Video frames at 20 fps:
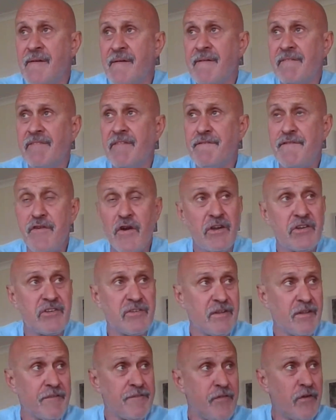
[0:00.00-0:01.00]
The
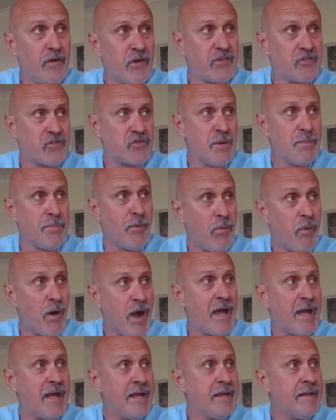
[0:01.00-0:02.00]
first trip
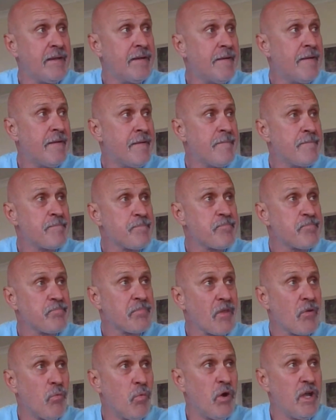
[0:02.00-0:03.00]
away,
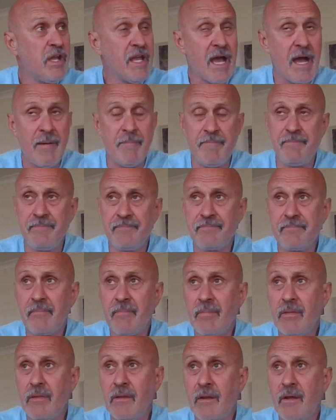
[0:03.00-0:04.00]
we, I
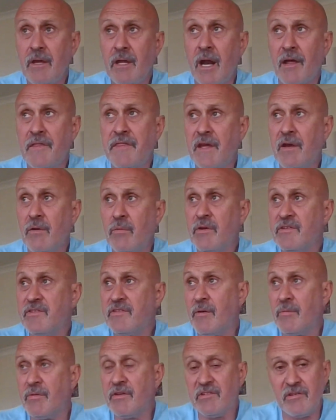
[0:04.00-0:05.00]
think it
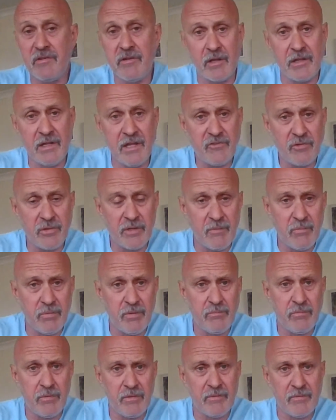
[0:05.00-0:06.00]
was like literally
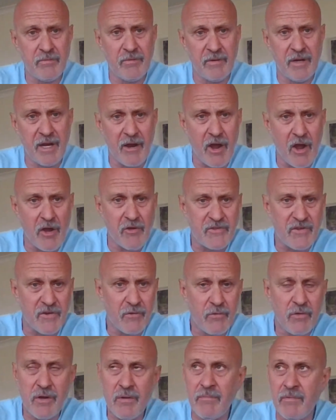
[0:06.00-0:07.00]
we were in our hotel
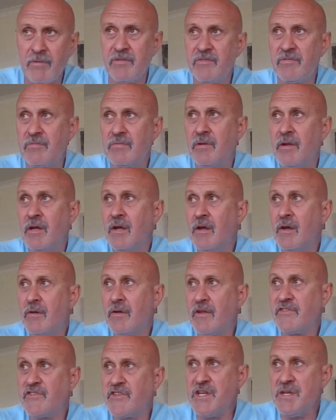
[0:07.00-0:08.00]
room.
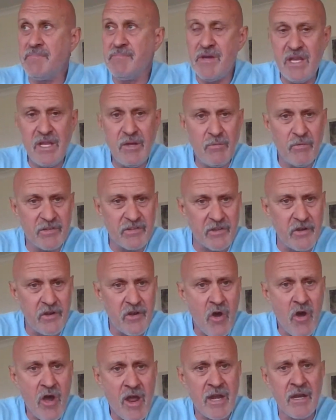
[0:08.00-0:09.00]
The team meeting was at
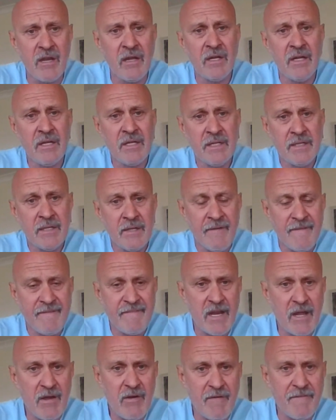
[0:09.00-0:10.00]
9.
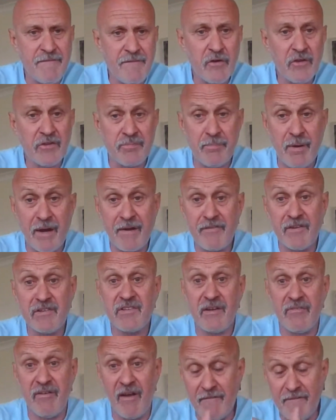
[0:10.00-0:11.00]
Our first breakfast
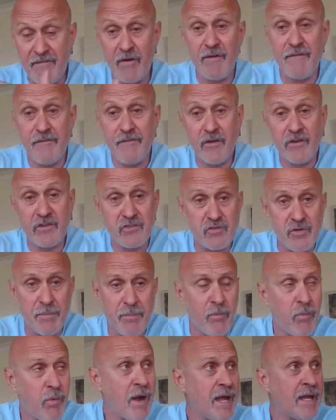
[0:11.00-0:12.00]
of our very first trip
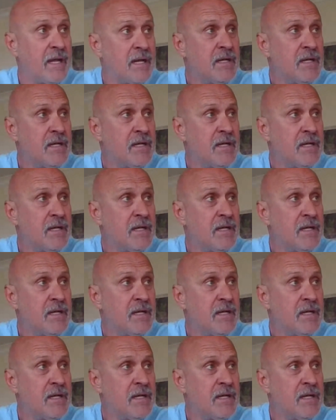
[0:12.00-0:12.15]
away,